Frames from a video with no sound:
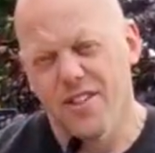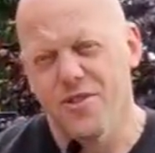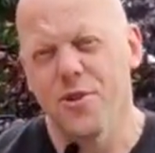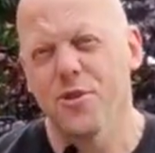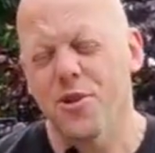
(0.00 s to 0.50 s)

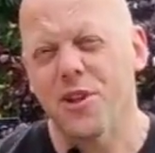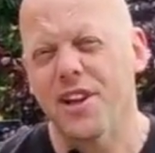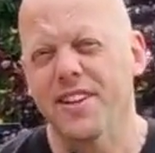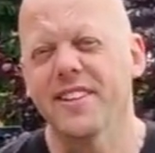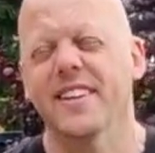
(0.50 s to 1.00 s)
The other
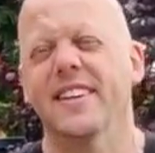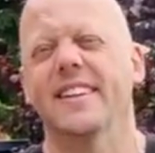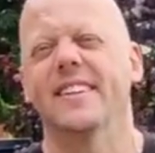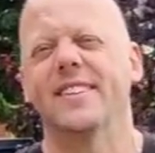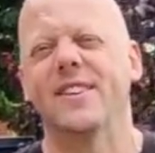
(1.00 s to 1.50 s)
thing,
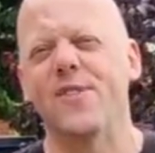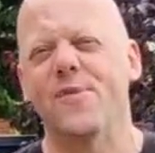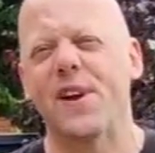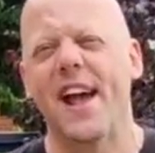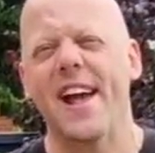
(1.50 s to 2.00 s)
don't
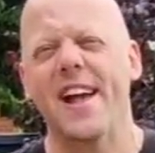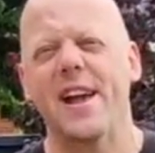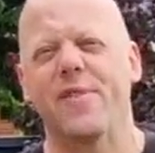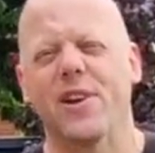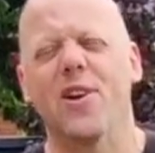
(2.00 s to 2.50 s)
forget,
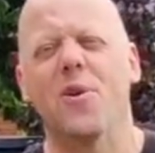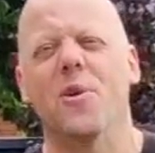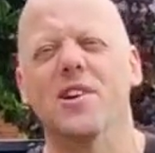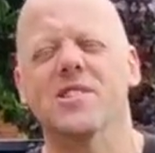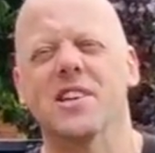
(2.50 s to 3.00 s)
if you like
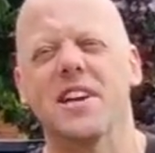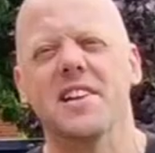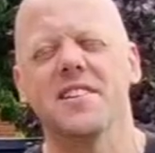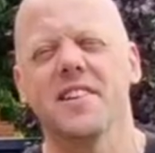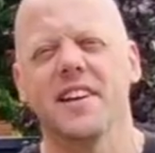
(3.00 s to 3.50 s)
what you're
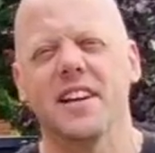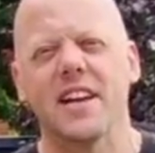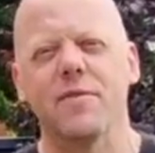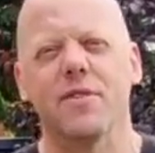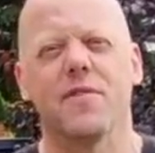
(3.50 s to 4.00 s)
seeing,
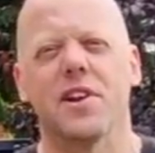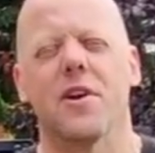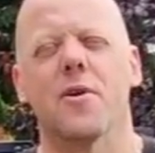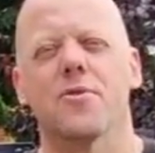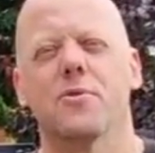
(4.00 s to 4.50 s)
give the
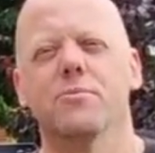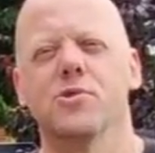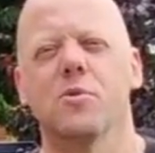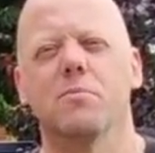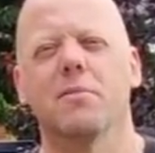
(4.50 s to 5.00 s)
video a thumbs
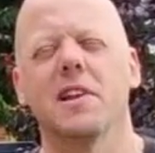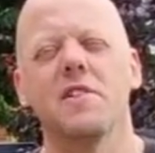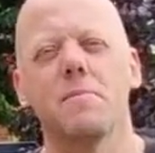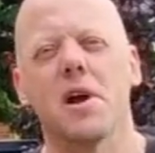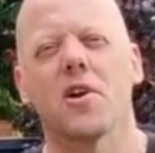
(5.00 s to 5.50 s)
up,
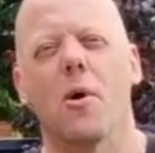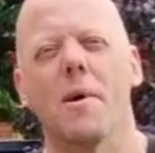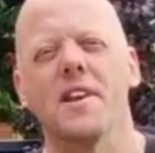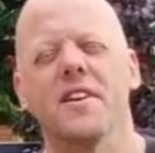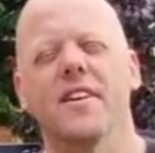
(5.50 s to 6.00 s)
leave me a
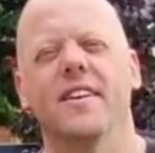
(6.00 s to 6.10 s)
comment.